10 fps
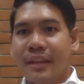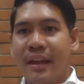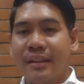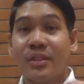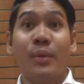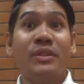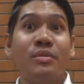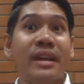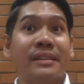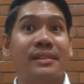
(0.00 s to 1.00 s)
Okay, so we
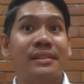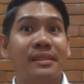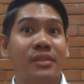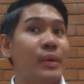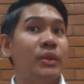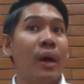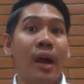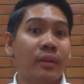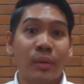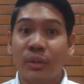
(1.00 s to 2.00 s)
do this. So we do a
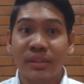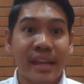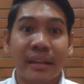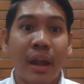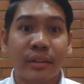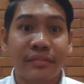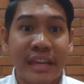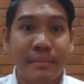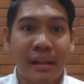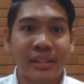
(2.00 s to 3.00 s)
lot. We do send a lot of
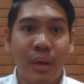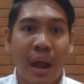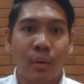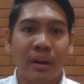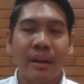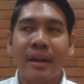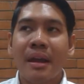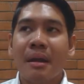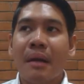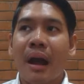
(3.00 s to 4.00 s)
emails to our
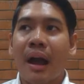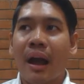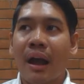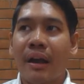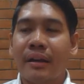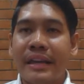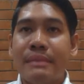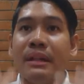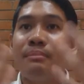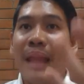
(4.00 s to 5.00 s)
uh,
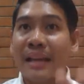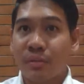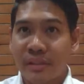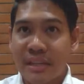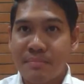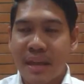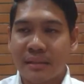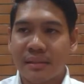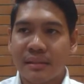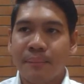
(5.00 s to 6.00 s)
email blast
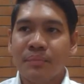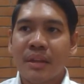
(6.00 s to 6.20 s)
recipients.